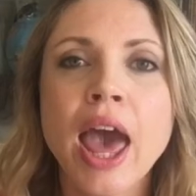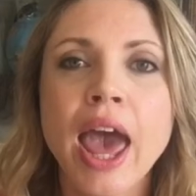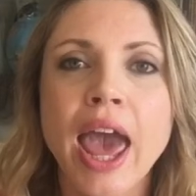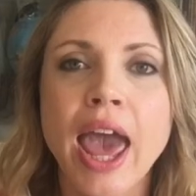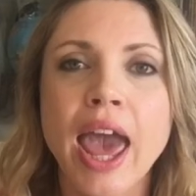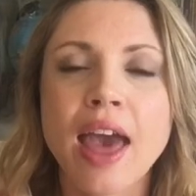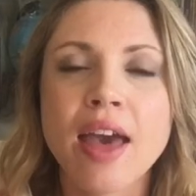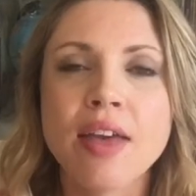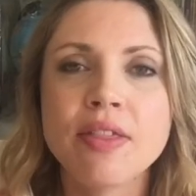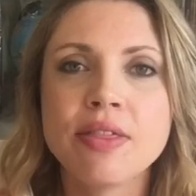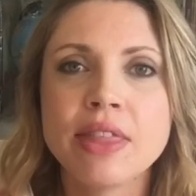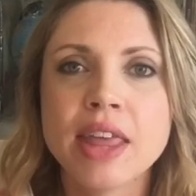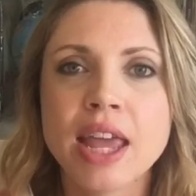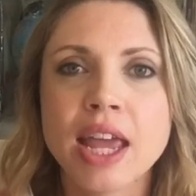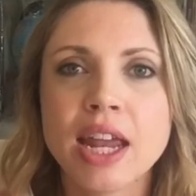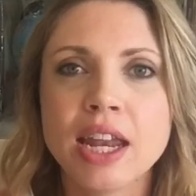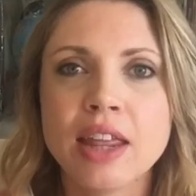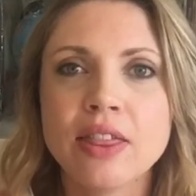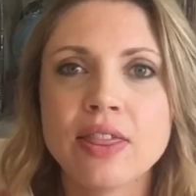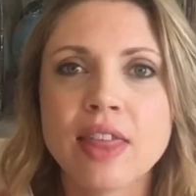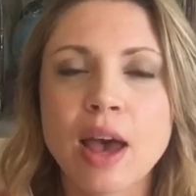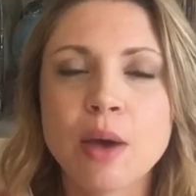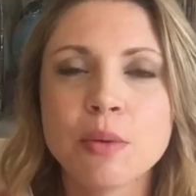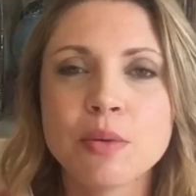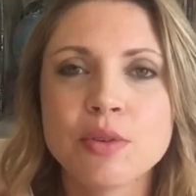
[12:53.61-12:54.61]
And then
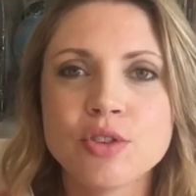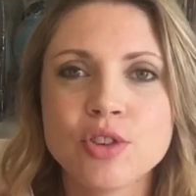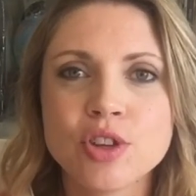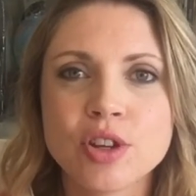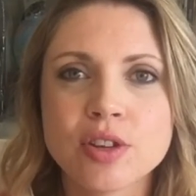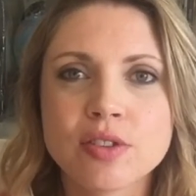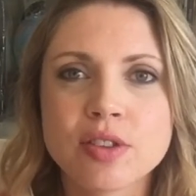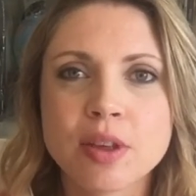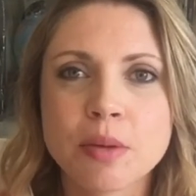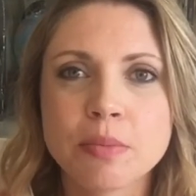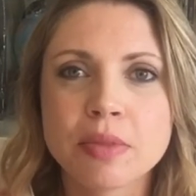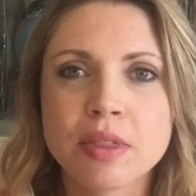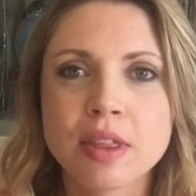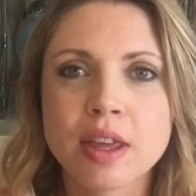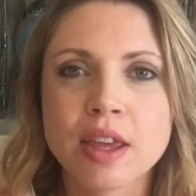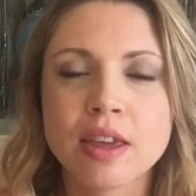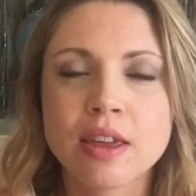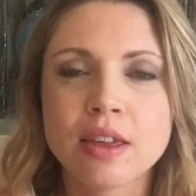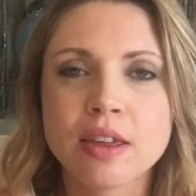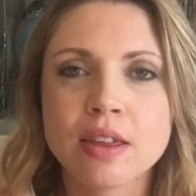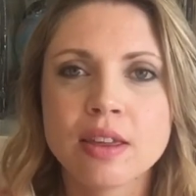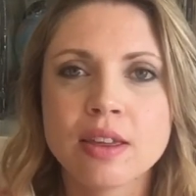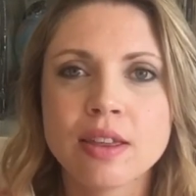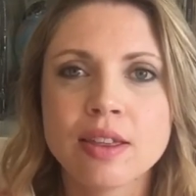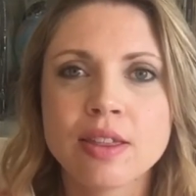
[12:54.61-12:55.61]
that was just
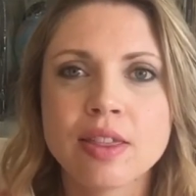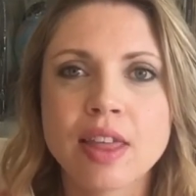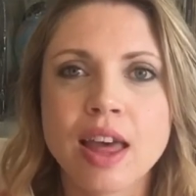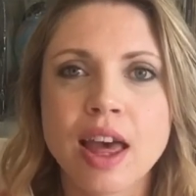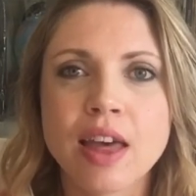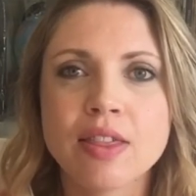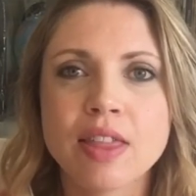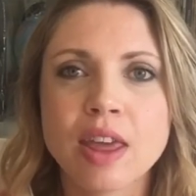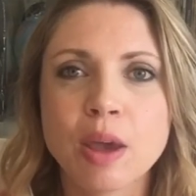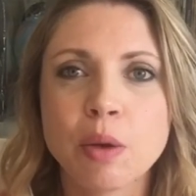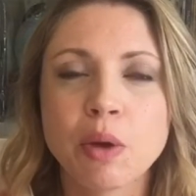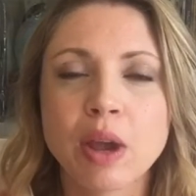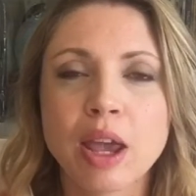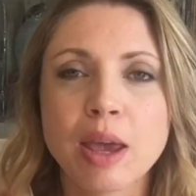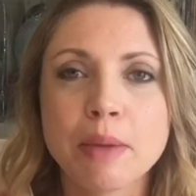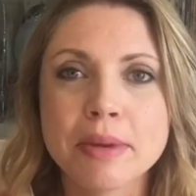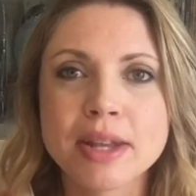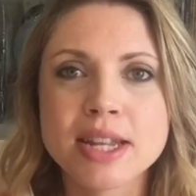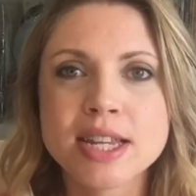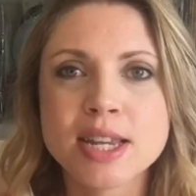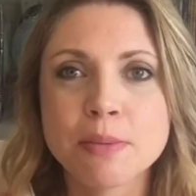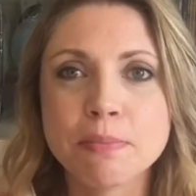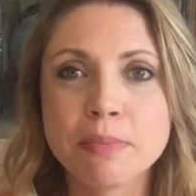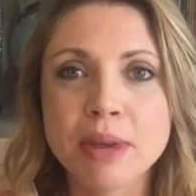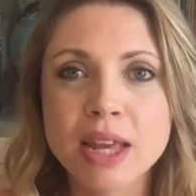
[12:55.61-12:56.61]
something that they were able
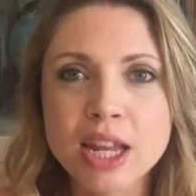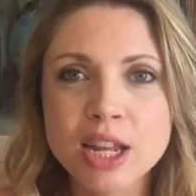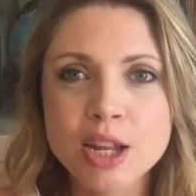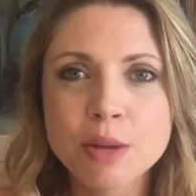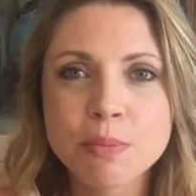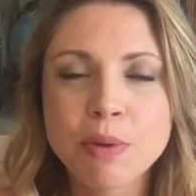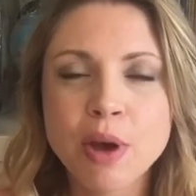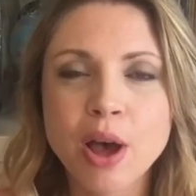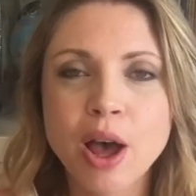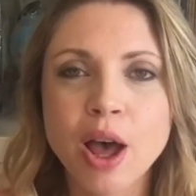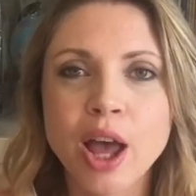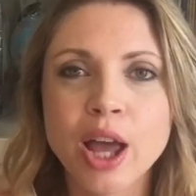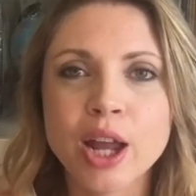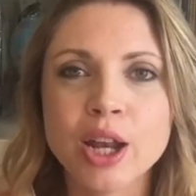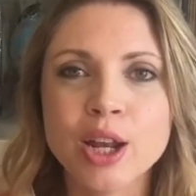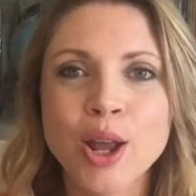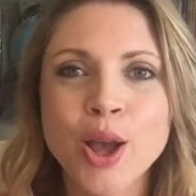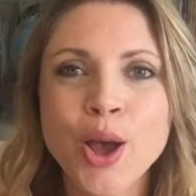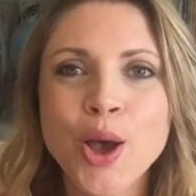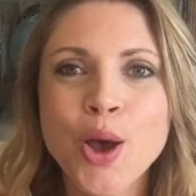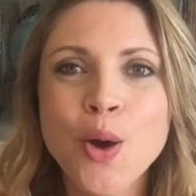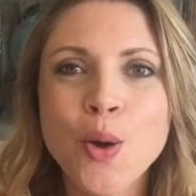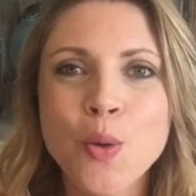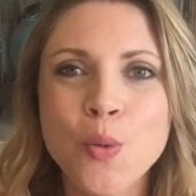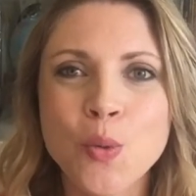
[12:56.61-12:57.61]
to build upon
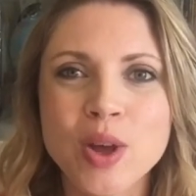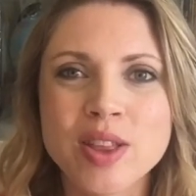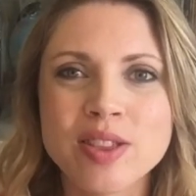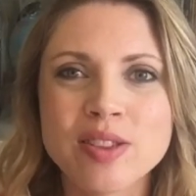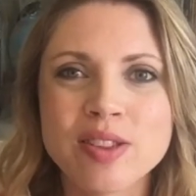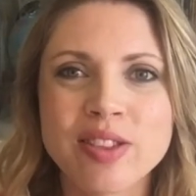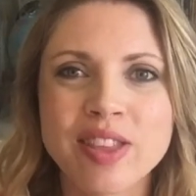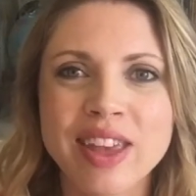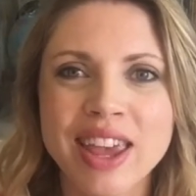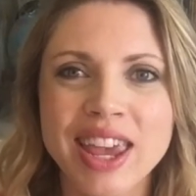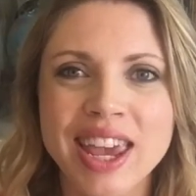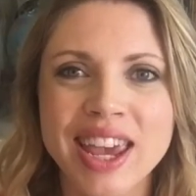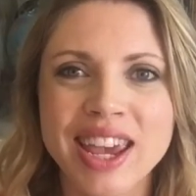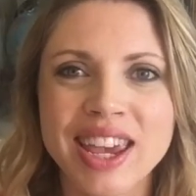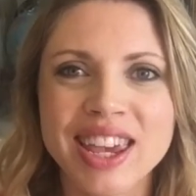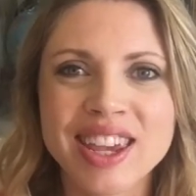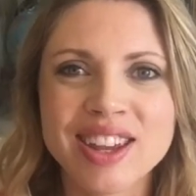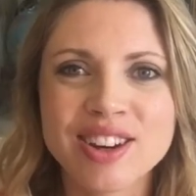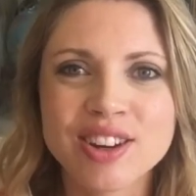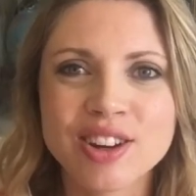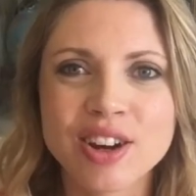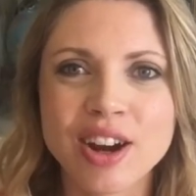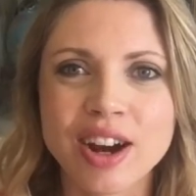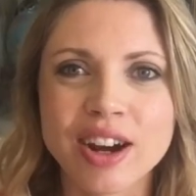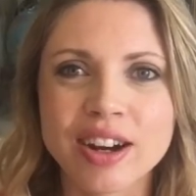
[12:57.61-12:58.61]
once they hit
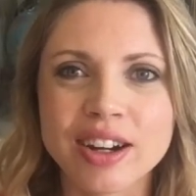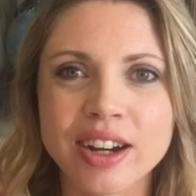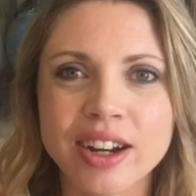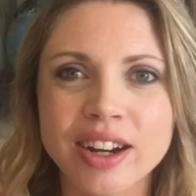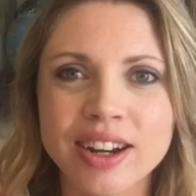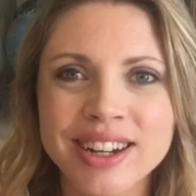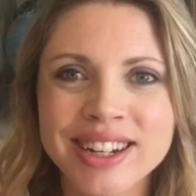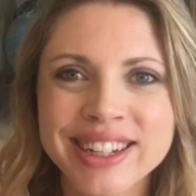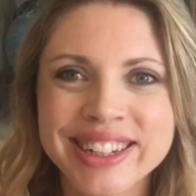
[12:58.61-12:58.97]
kindergarten.